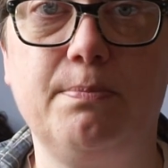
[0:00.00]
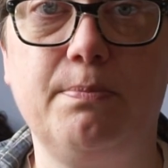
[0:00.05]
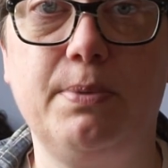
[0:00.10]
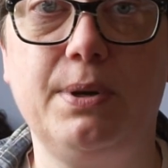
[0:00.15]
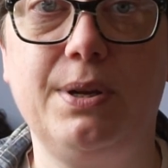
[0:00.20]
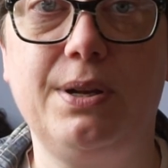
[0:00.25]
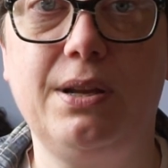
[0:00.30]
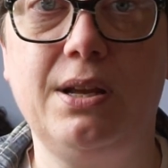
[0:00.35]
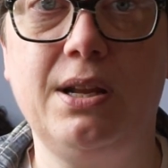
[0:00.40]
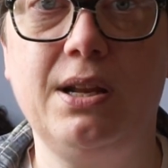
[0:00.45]

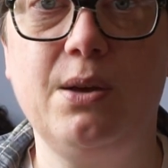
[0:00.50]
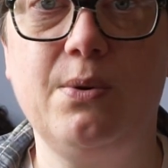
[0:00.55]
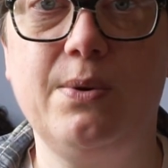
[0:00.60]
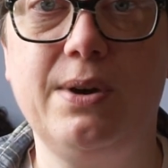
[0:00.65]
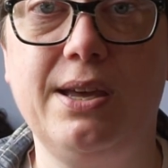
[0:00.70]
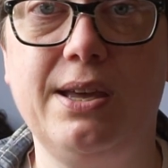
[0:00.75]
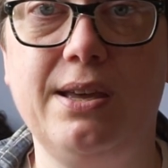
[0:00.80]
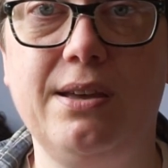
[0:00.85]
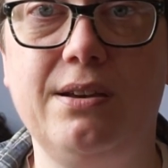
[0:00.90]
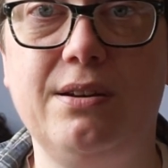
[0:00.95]
But
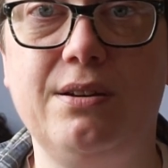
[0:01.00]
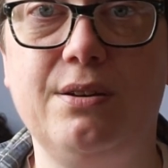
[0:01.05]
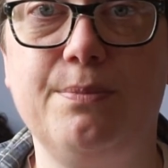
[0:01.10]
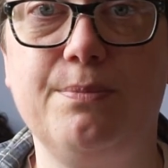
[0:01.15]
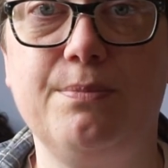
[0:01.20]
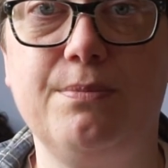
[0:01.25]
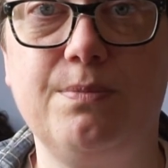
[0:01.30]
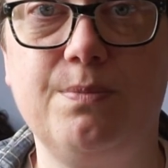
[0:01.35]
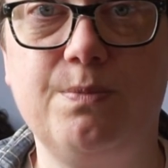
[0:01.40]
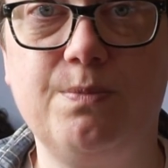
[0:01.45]
anyway,
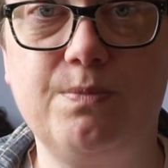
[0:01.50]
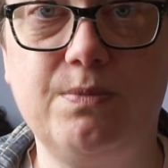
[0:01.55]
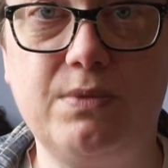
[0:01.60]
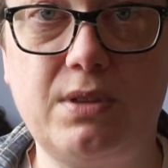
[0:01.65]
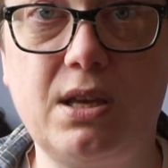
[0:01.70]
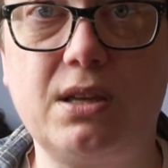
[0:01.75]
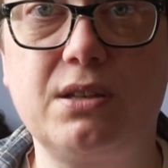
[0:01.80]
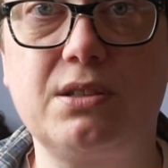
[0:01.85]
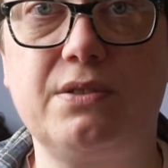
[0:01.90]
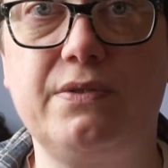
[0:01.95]

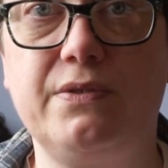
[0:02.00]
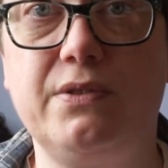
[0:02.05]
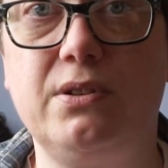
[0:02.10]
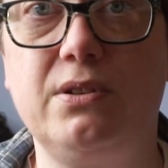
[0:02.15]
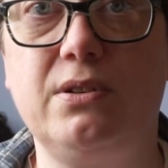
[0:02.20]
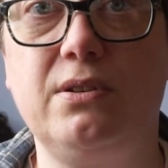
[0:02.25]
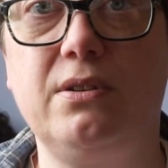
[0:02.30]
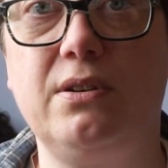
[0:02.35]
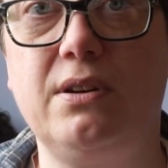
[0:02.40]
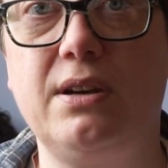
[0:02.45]
thanks
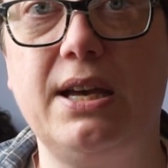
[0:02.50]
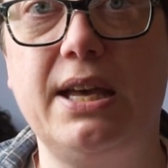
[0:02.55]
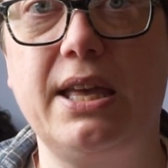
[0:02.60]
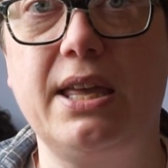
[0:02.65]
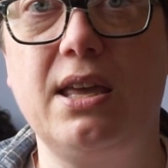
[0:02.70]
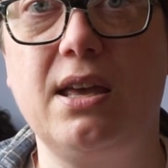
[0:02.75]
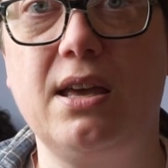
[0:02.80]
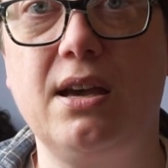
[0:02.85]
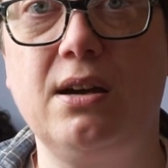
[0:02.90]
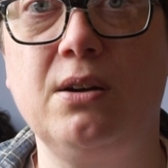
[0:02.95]
for
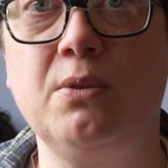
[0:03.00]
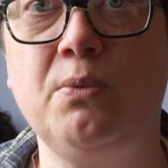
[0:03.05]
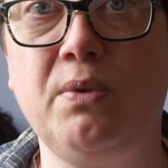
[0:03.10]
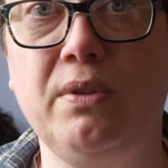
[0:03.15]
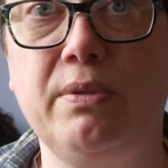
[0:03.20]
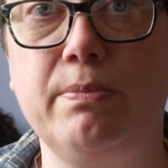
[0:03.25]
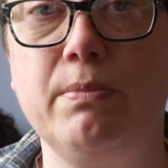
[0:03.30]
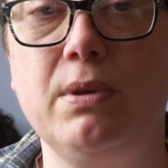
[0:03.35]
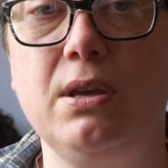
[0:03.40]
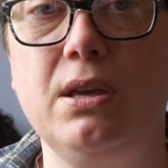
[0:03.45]
hanging out
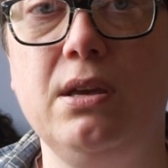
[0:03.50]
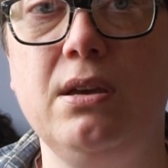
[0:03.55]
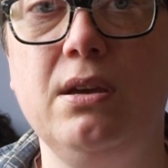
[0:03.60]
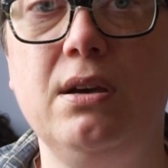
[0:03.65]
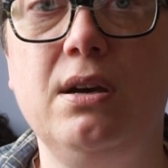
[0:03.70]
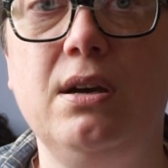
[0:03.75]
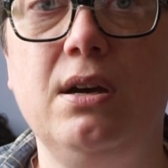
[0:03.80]
with me,